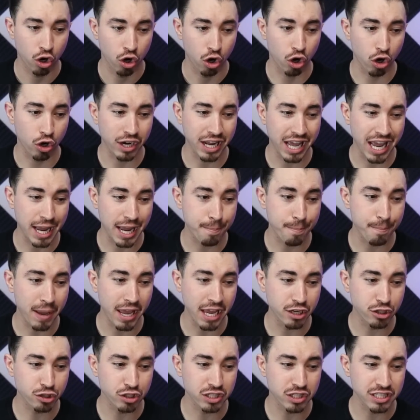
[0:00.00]
earned a
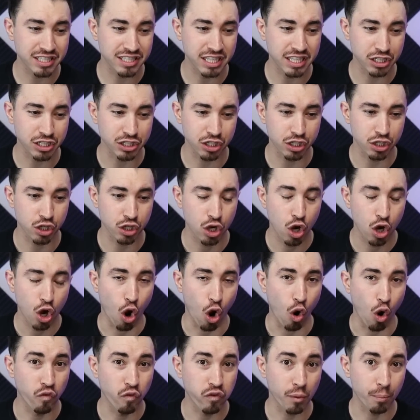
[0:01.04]
major decision
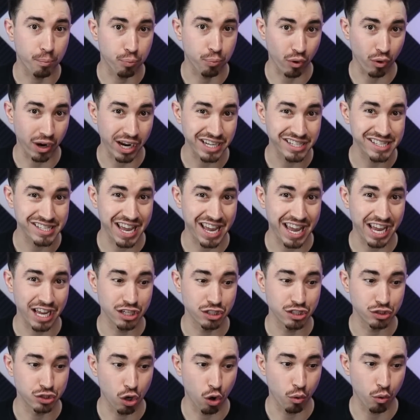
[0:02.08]
over Bryce
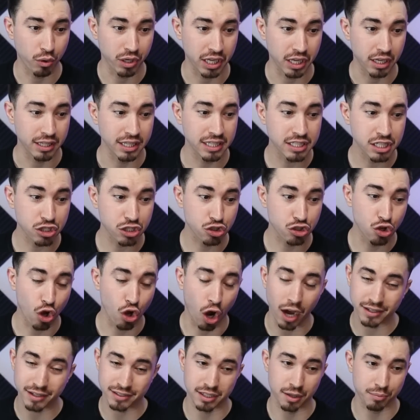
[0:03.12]
Andonian. This is
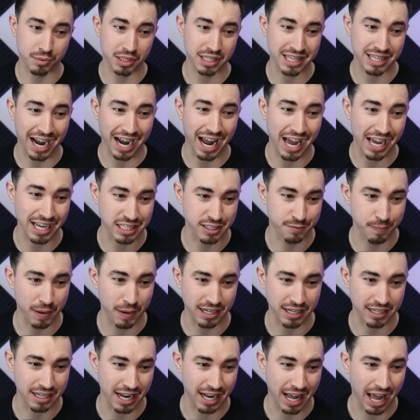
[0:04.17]
not something that I
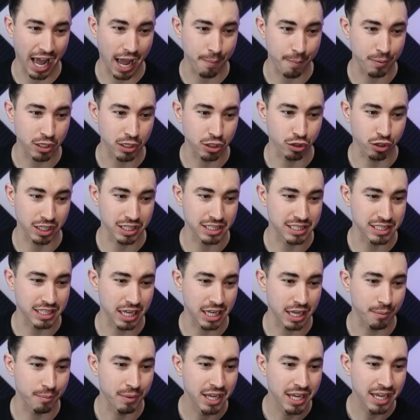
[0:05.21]
expected to happen. You're going to see
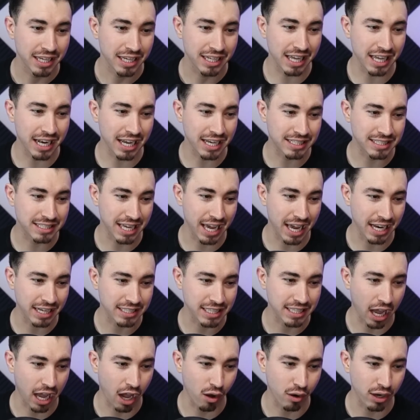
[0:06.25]
him get a
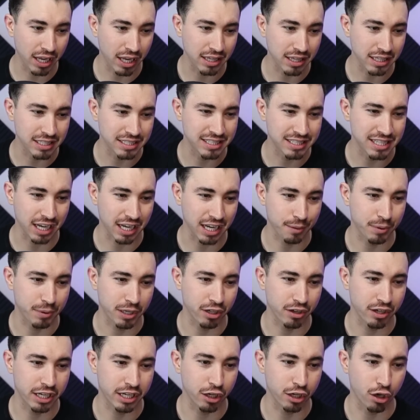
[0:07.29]
takedown in the second
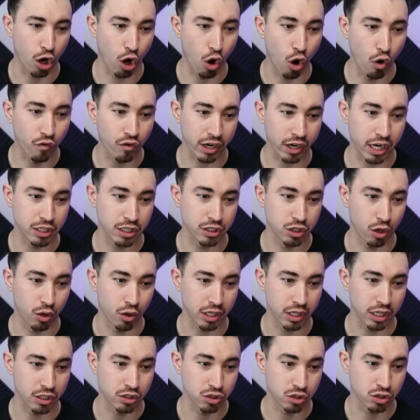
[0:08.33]
period here over
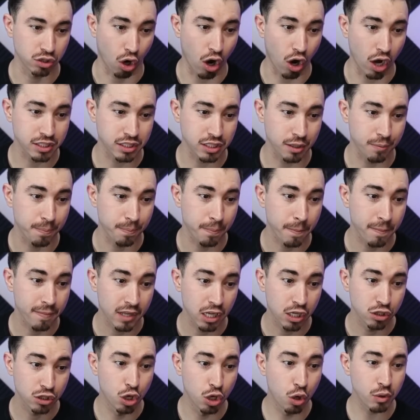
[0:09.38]
Andonian, toss him
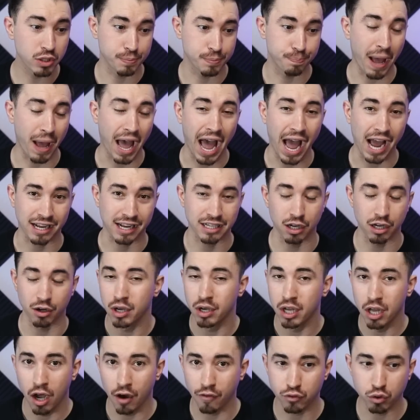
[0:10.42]
to his back. Now,
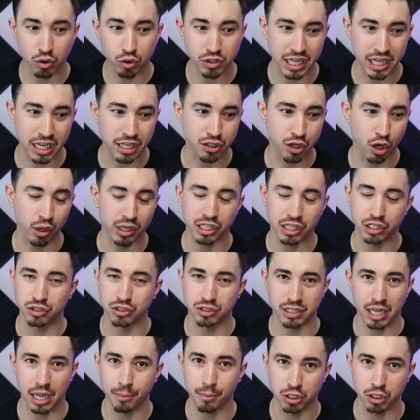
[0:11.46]
of course, Andonian
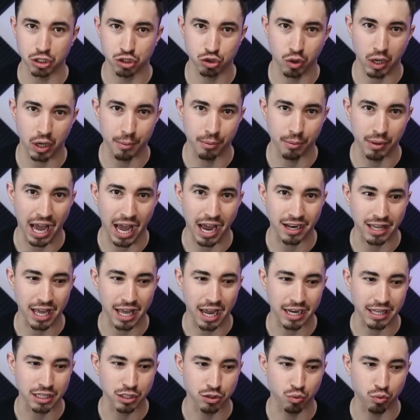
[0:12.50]
is able to scramble out of
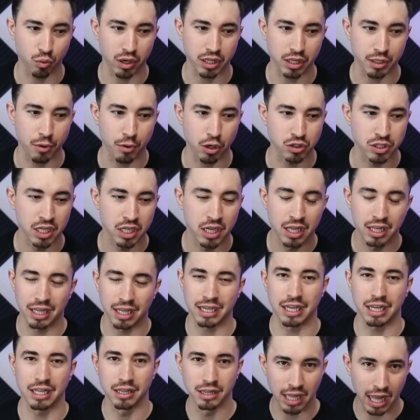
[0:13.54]
that. He's one of the most,
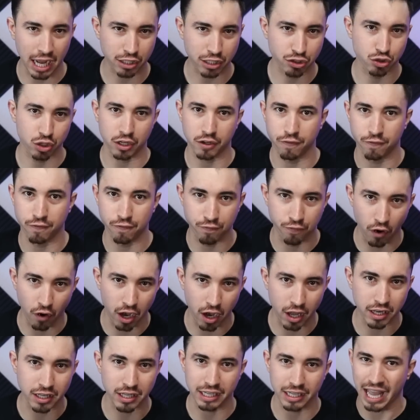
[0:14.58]
like, electric,
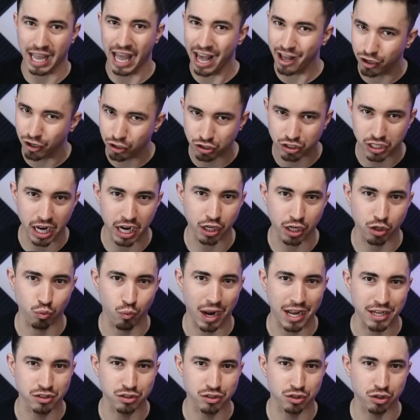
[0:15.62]
fun, like, energetic
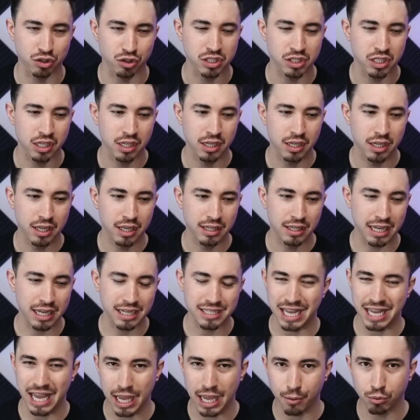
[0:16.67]
wrestlers that
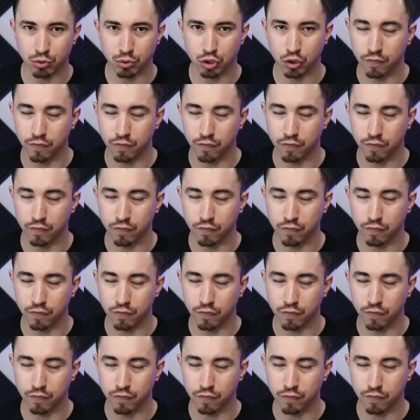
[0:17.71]
is able to